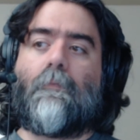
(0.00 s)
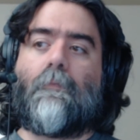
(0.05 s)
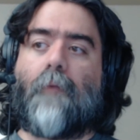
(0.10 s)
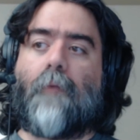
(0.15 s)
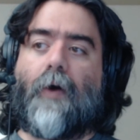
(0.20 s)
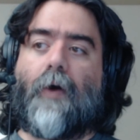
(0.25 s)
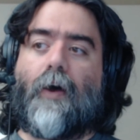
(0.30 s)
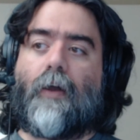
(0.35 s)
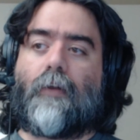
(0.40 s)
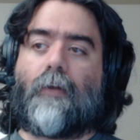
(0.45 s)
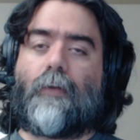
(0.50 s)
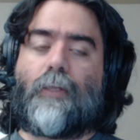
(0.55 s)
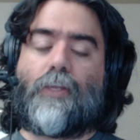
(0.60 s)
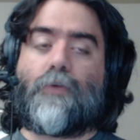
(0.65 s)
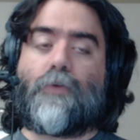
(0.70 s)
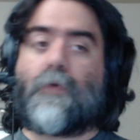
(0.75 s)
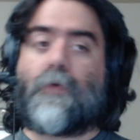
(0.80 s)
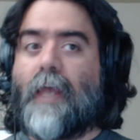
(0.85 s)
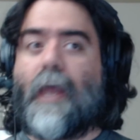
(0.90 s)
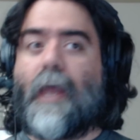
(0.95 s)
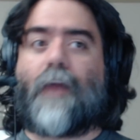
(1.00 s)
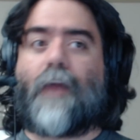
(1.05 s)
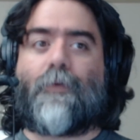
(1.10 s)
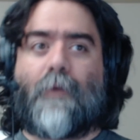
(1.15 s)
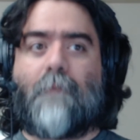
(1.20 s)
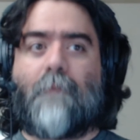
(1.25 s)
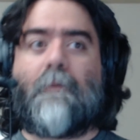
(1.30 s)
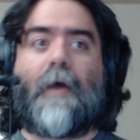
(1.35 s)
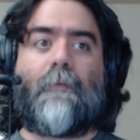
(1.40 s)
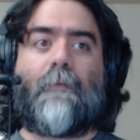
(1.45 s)
but you can't
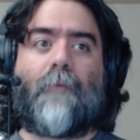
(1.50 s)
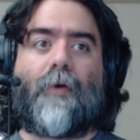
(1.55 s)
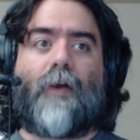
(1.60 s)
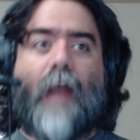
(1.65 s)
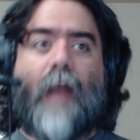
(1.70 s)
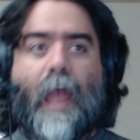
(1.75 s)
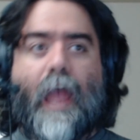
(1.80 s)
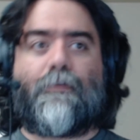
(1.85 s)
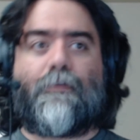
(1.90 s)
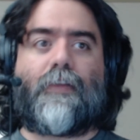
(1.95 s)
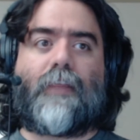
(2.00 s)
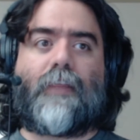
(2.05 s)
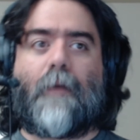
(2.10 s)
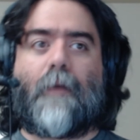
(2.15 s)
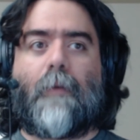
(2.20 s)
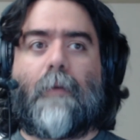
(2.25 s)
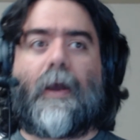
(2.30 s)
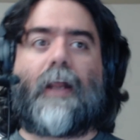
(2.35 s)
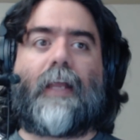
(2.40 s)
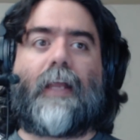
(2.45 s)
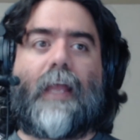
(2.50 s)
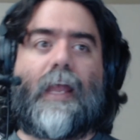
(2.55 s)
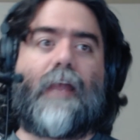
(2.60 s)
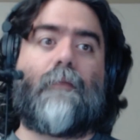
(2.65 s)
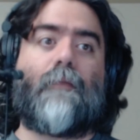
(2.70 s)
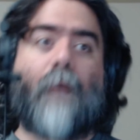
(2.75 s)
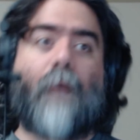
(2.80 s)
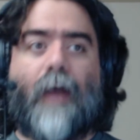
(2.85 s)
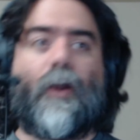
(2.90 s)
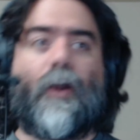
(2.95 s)
remember everything about a
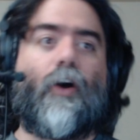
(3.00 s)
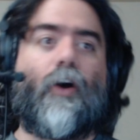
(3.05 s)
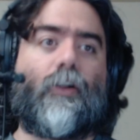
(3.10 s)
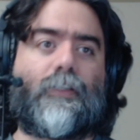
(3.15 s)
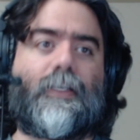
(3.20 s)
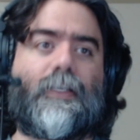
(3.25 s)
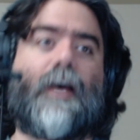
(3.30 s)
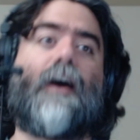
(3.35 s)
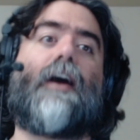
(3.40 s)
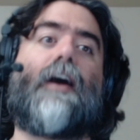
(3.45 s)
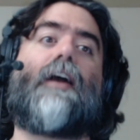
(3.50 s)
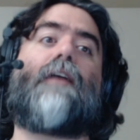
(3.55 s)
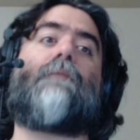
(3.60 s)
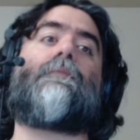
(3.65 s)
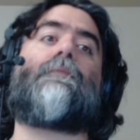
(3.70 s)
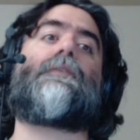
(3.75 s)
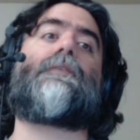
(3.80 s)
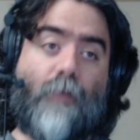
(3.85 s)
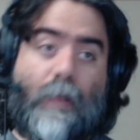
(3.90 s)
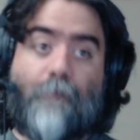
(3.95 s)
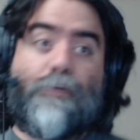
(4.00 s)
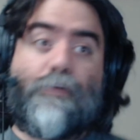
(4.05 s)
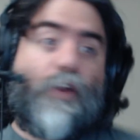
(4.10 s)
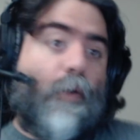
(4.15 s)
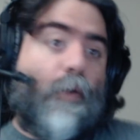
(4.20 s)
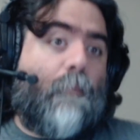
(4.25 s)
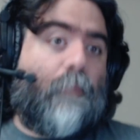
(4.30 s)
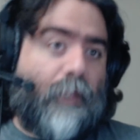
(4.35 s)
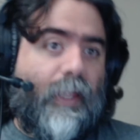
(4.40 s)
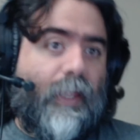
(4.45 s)
game at all times if you
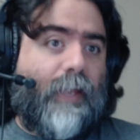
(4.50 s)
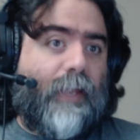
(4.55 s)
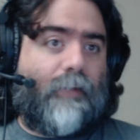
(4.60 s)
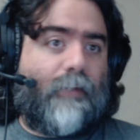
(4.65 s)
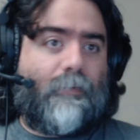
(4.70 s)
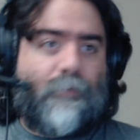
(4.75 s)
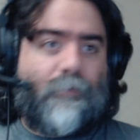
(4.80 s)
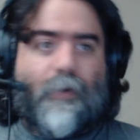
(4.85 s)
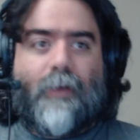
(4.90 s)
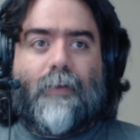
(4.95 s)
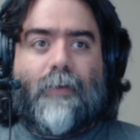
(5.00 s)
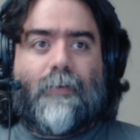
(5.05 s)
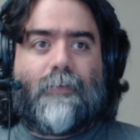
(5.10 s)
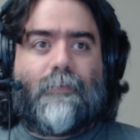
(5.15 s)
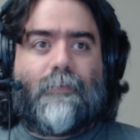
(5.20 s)
don't play it, right?